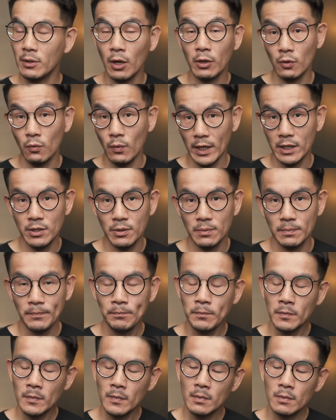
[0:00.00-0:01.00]
on the vacuum,
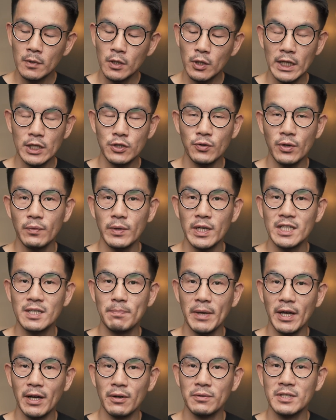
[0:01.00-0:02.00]
you can straight away
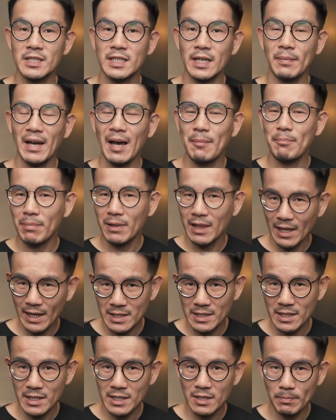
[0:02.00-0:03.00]
smell some
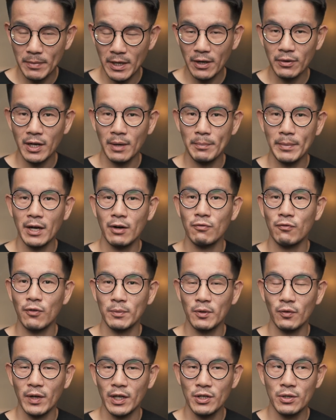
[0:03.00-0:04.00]
unpleasant smell coming out from
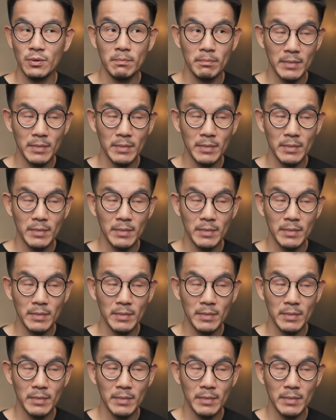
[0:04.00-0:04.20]
the vacuum.